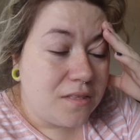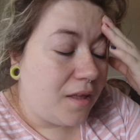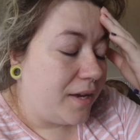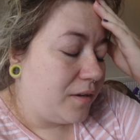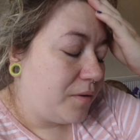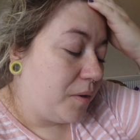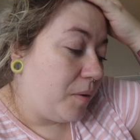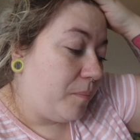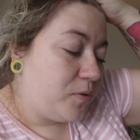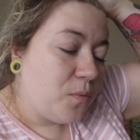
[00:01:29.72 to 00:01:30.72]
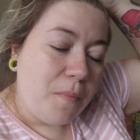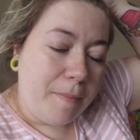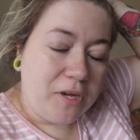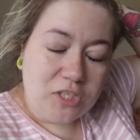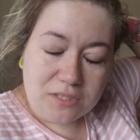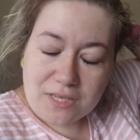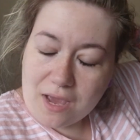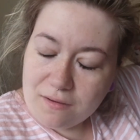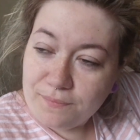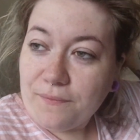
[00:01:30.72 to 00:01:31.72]
like, sort my budgets
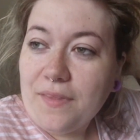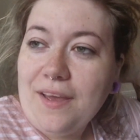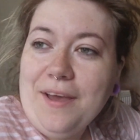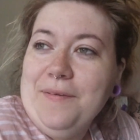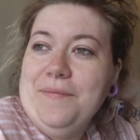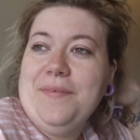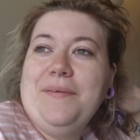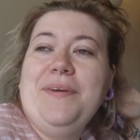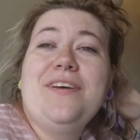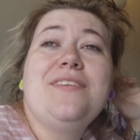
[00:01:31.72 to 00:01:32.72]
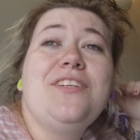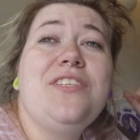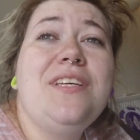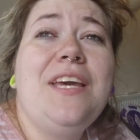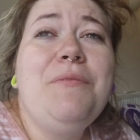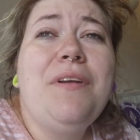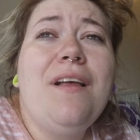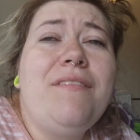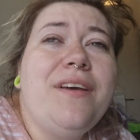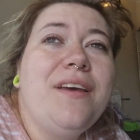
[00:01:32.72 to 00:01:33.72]
out, because I just think he would
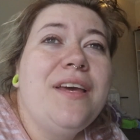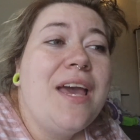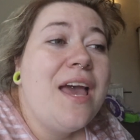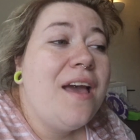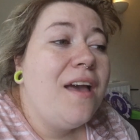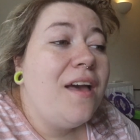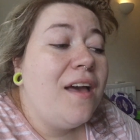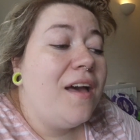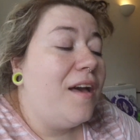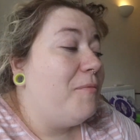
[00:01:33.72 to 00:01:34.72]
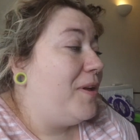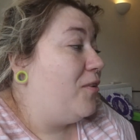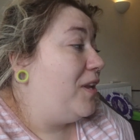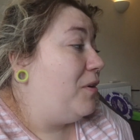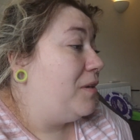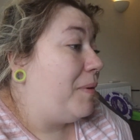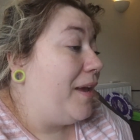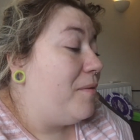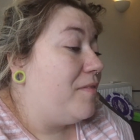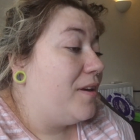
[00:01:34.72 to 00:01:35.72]
love it, and Ollie could
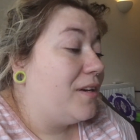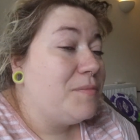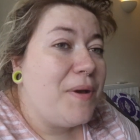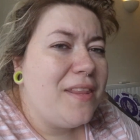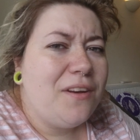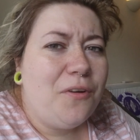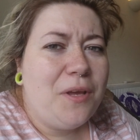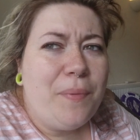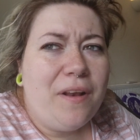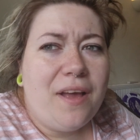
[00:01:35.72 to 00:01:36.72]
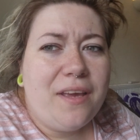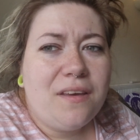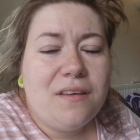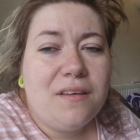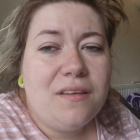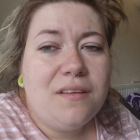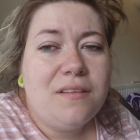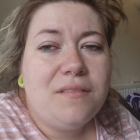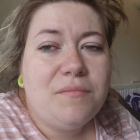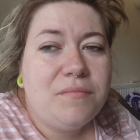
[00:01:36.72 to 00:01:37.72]
play with it, because by then Ollie would be like,
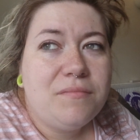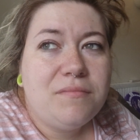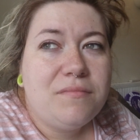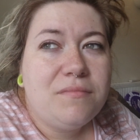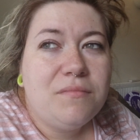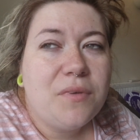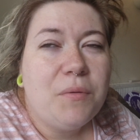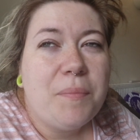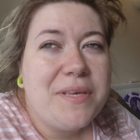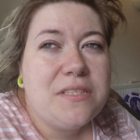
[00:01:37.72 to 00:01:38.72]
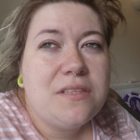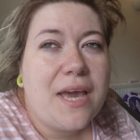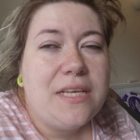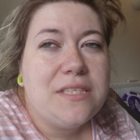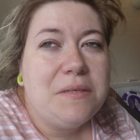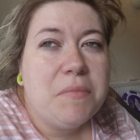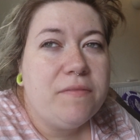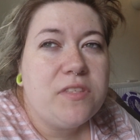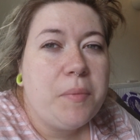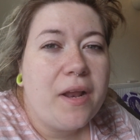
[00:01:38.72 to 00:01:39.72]
well, it won't be 18
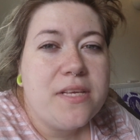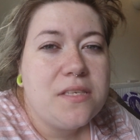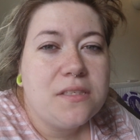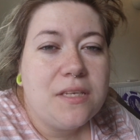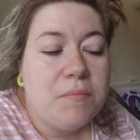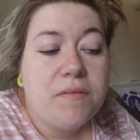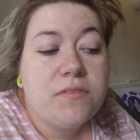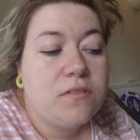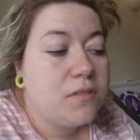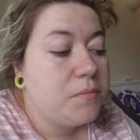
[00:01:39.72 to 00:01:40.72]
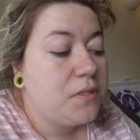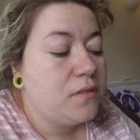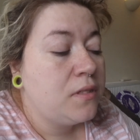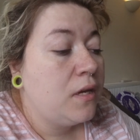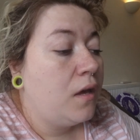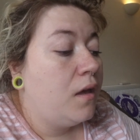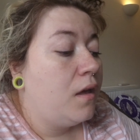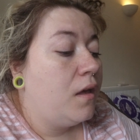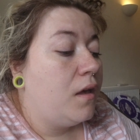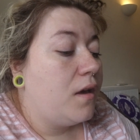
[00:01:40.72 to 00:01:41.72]
months, it would be like 16 months at Christmas.
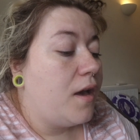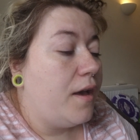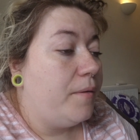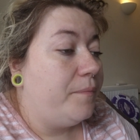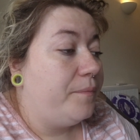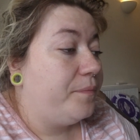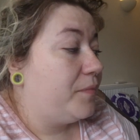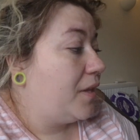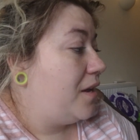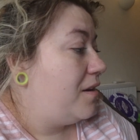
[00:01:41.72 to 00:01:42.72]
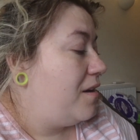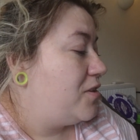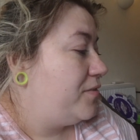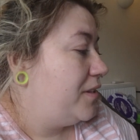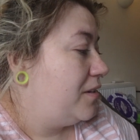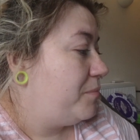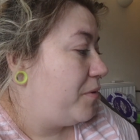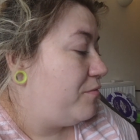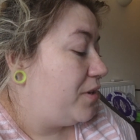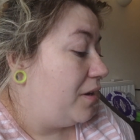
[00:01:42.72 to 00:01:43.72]
I don't know, I just think they'd
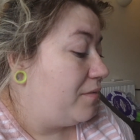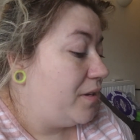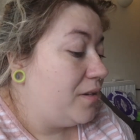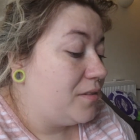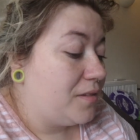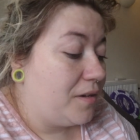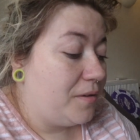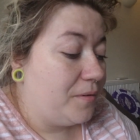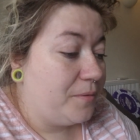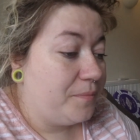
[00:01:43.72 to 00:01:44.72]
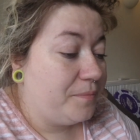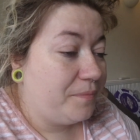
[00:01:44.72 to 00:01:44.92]
both really love it, so